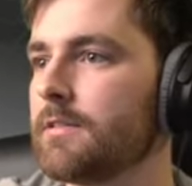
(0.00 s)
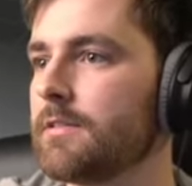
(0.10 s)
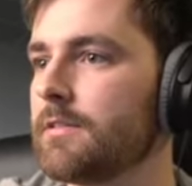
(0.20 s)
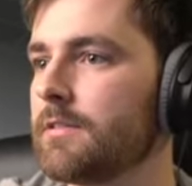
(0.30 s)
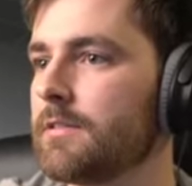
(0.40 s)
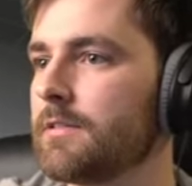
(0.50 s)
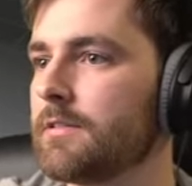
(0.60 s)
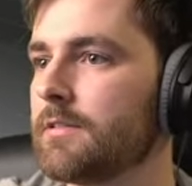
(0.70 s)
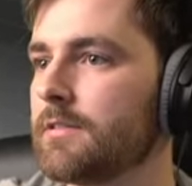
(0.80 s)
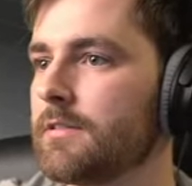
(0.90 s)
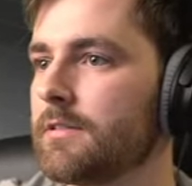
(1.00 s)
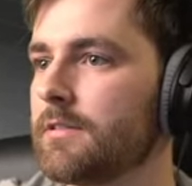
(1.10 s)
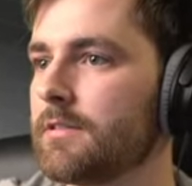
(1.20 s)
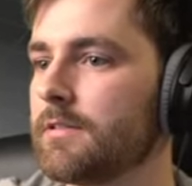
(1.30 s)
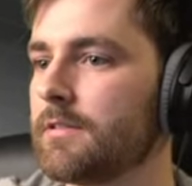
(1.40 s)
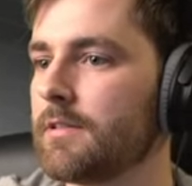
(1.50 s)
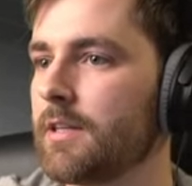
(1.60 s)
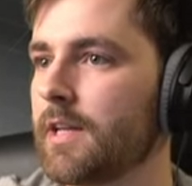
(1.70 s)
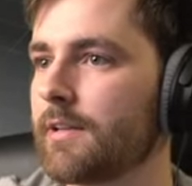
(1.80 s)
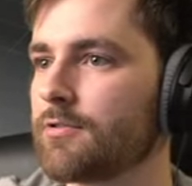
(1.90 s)
I
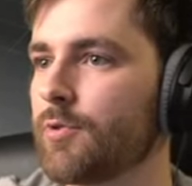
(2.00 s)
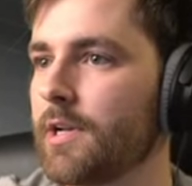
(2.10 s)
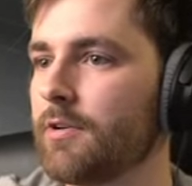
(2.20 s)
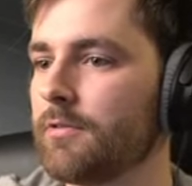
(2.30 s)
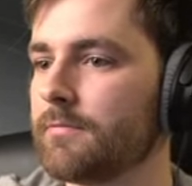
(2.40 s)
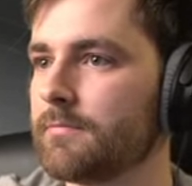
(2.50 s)
think it looks really cool.